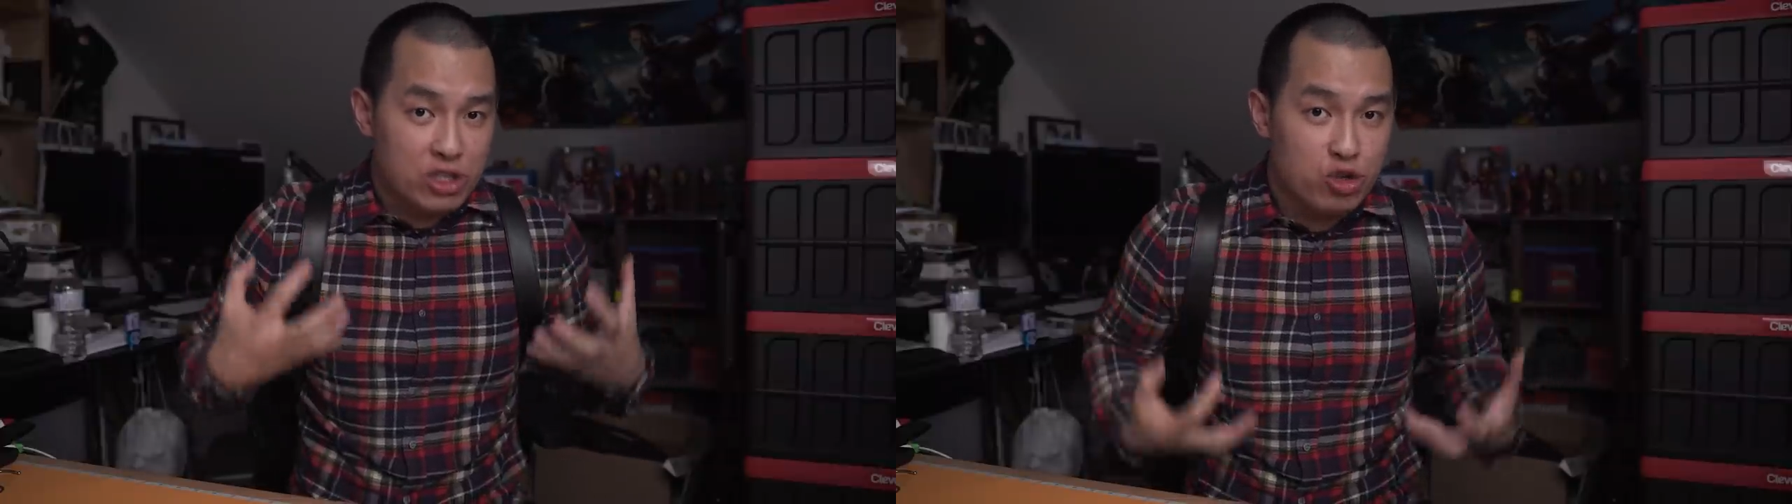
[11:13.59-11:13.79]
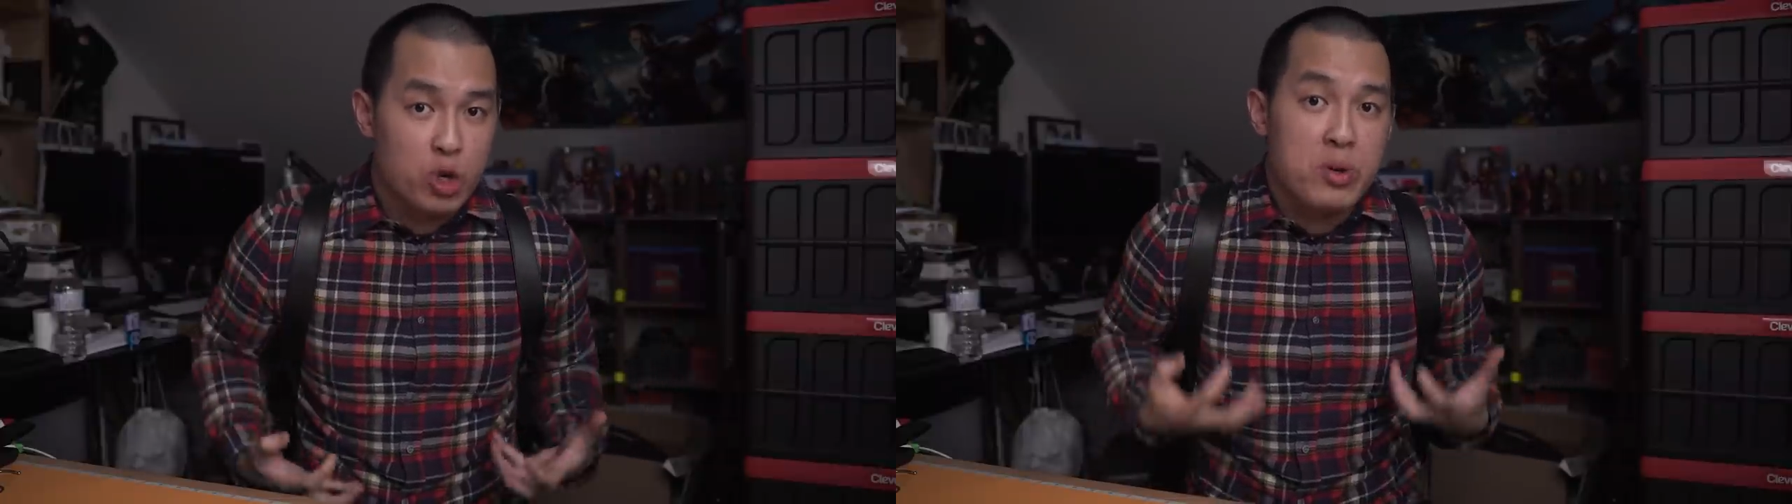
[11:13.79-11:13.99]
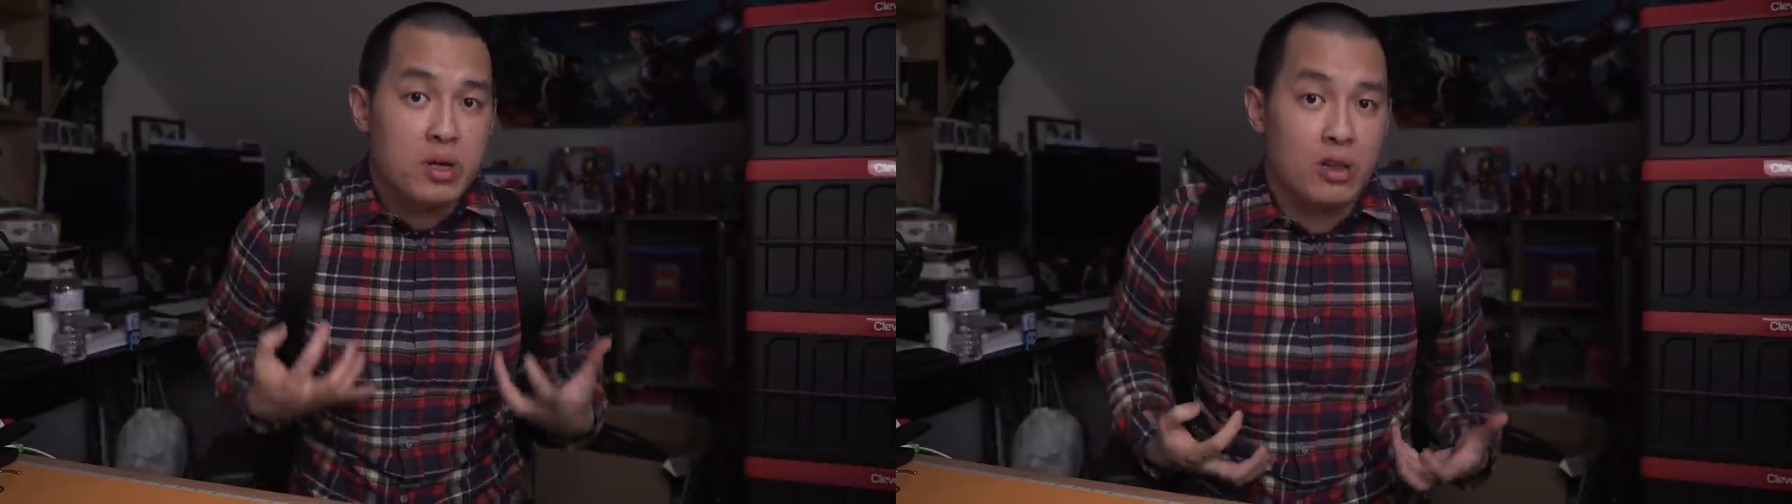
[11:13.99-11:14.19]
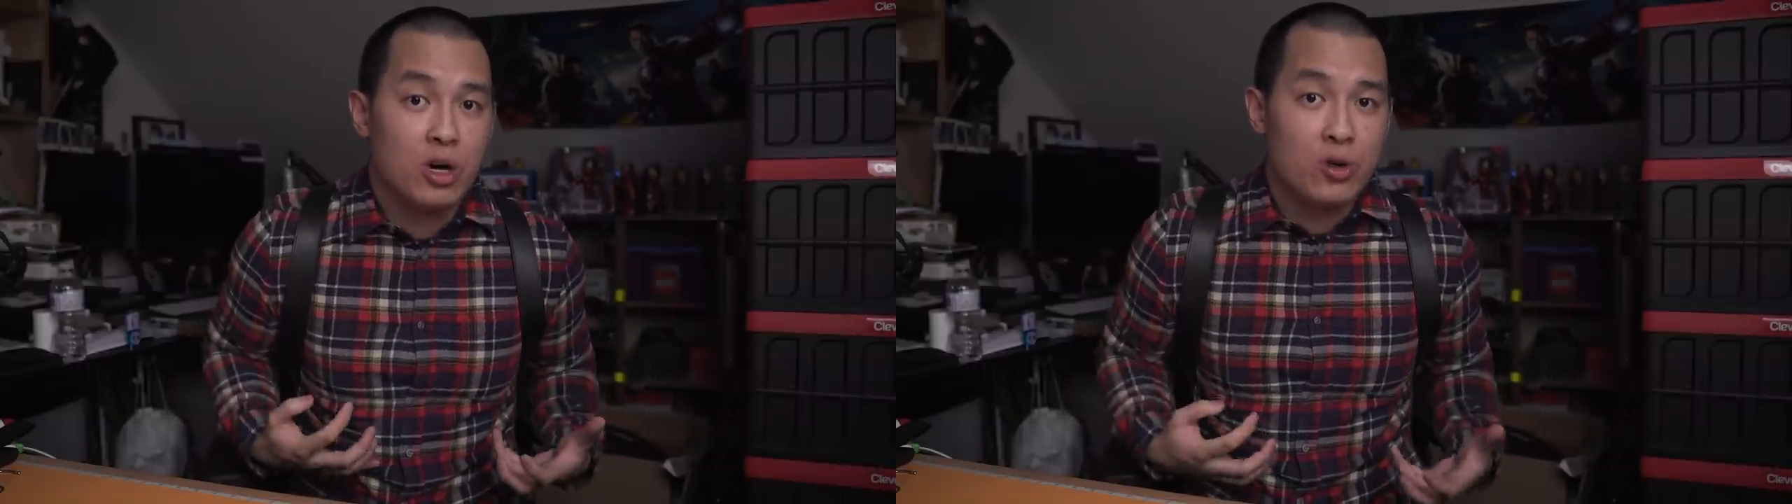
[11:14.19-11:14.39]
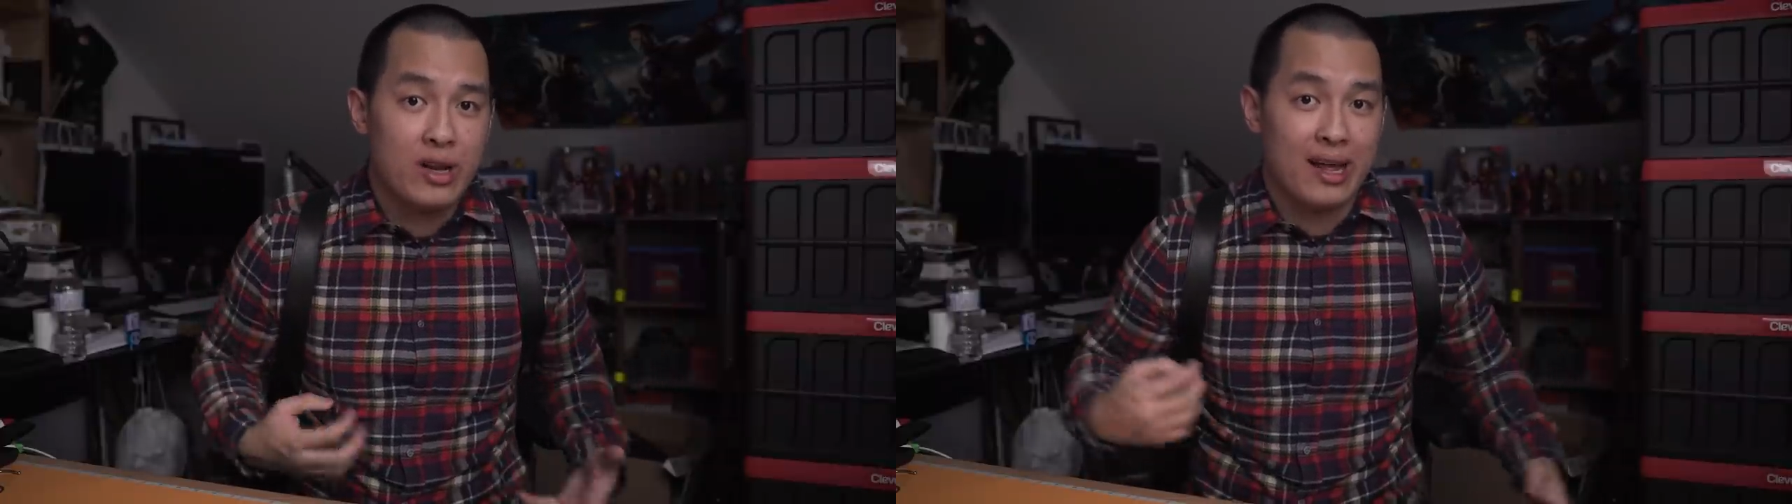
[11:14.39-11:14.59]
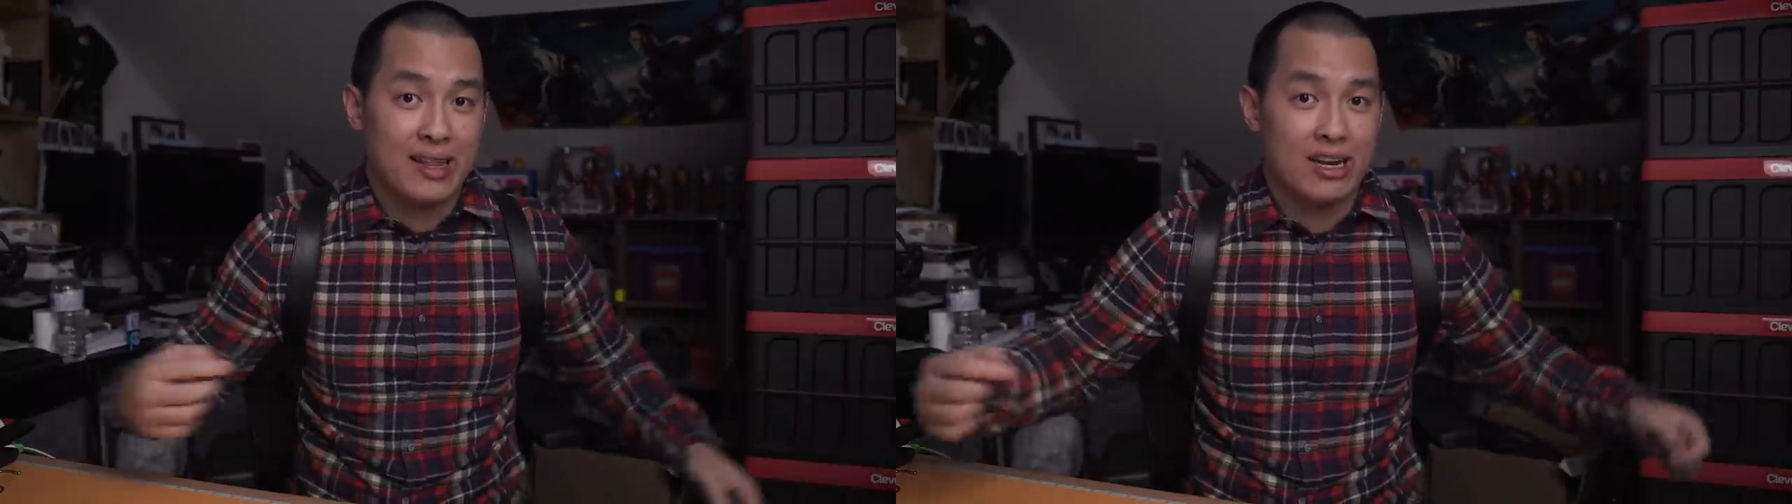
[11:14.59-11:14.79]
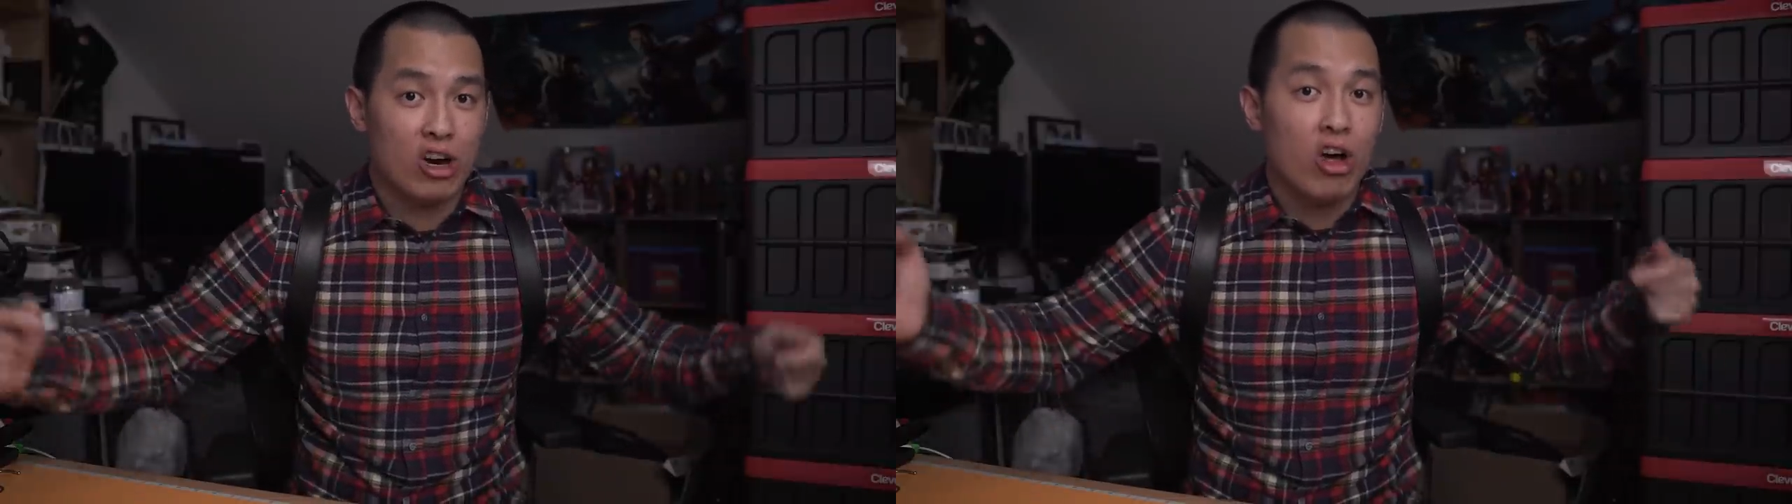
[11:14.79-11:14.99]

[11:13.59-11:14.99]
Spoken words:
distribute the load and that